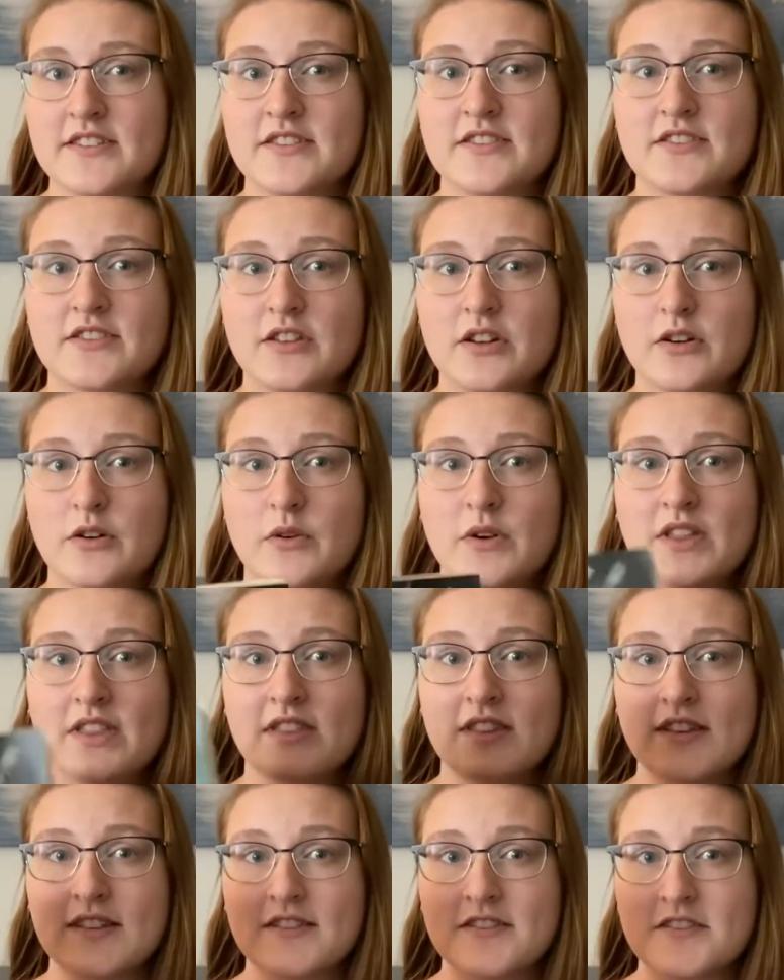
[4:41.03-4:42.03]
So
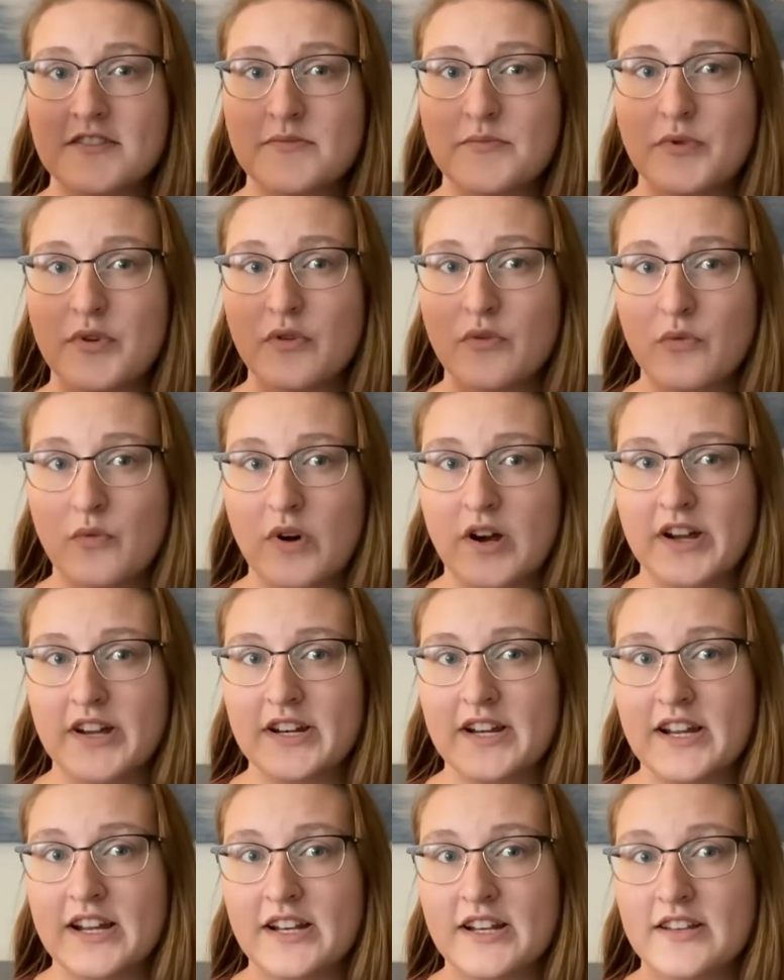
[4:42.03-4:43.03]
this is book 1
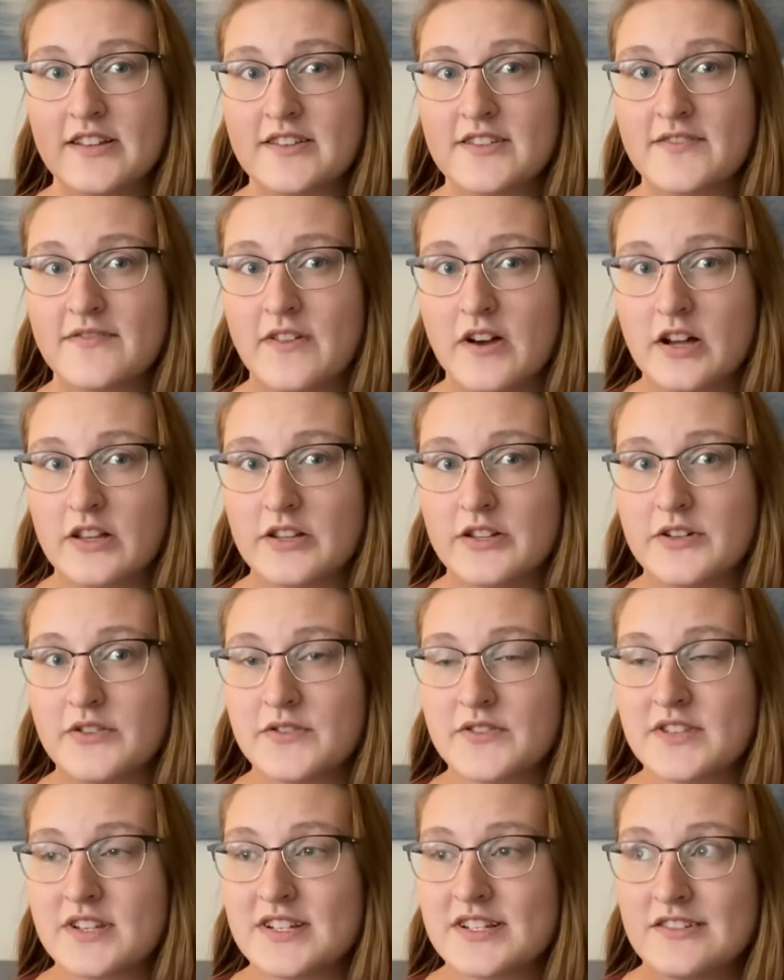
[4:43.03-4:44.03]
and it
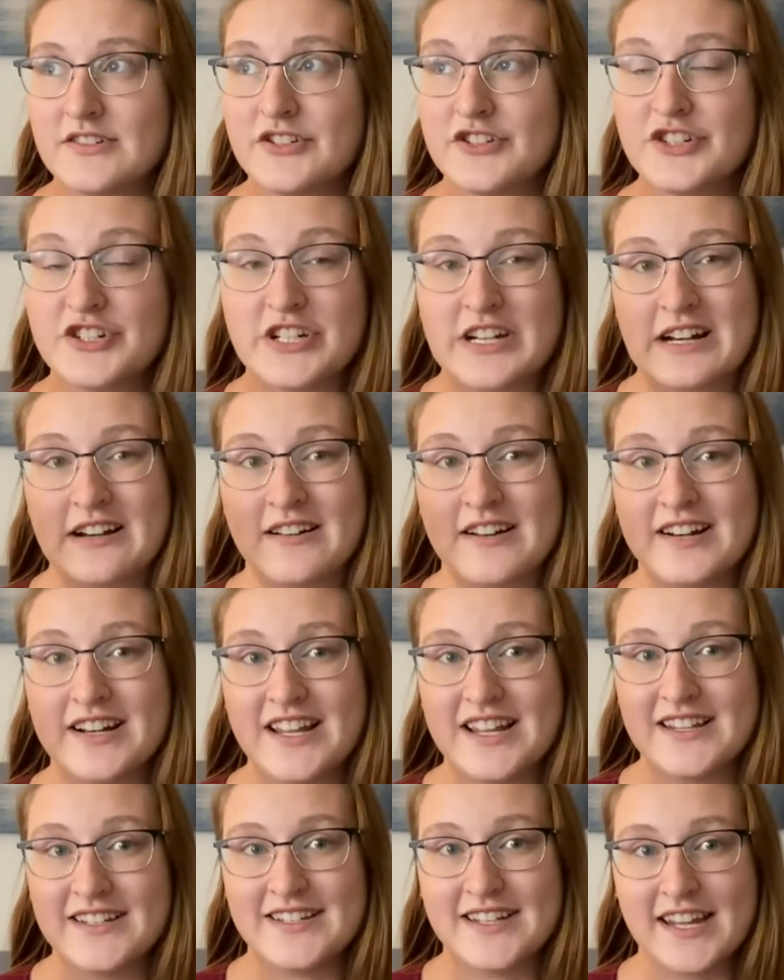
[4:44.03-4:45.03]
follows Jared
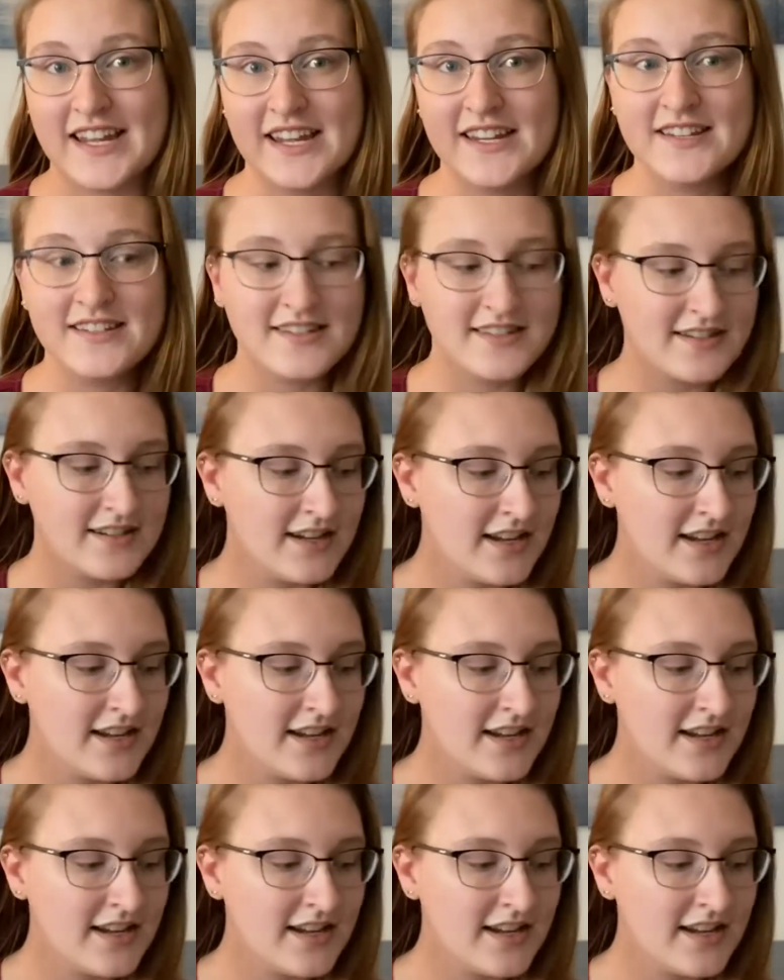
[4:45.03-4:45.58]
and Tate.